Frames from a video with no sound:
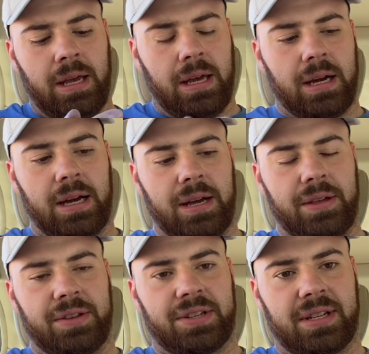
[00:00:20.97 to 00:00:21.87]

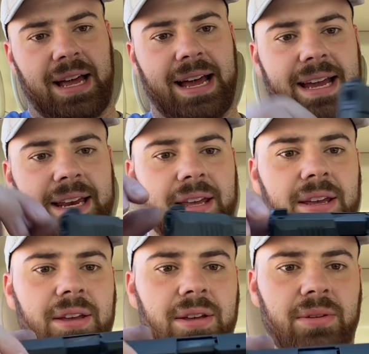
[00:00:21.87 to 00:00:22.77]
The slide
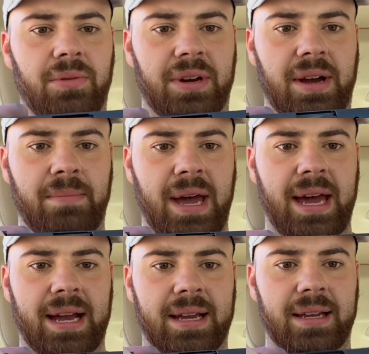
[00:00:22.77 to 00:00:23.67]
would come
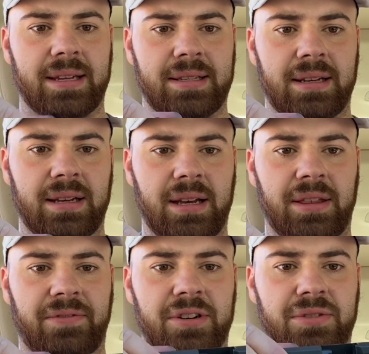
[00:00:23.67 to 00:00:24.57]
back in
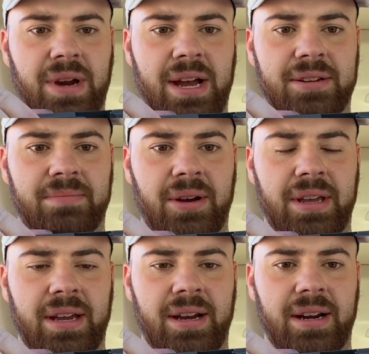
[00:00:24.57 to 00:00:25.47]
the first round to about
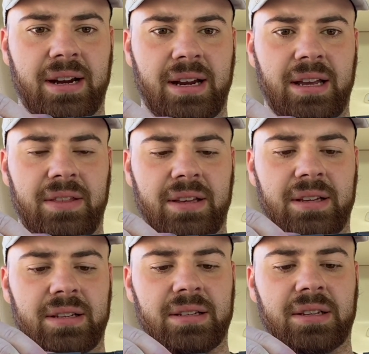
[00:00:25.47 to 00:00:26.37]
here, and
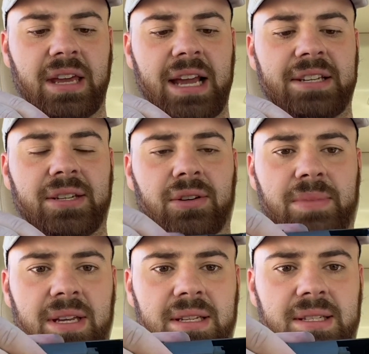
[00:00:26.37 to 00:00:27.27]
the casing would
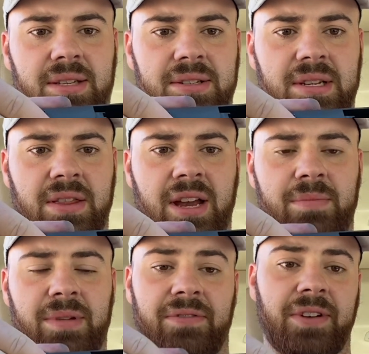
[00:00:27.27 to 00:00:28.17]
be still sitting in there.
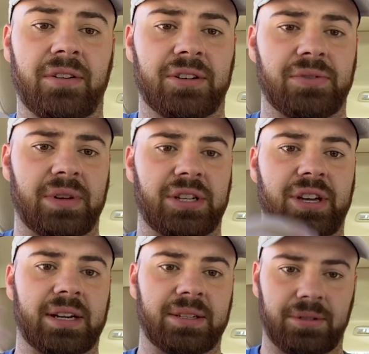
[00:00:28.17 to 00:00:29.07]
It'd be a failure to
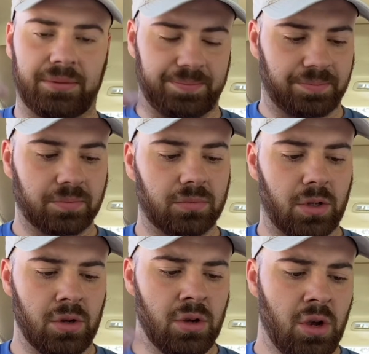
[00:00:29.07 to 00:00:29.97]
eject
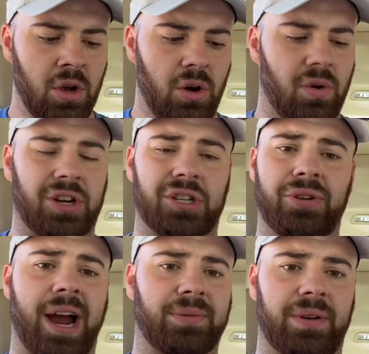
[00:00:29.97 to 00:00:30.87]
or
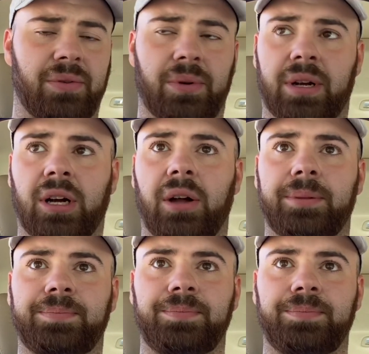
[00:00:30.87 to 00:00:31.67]
extract, whatever you want to call it.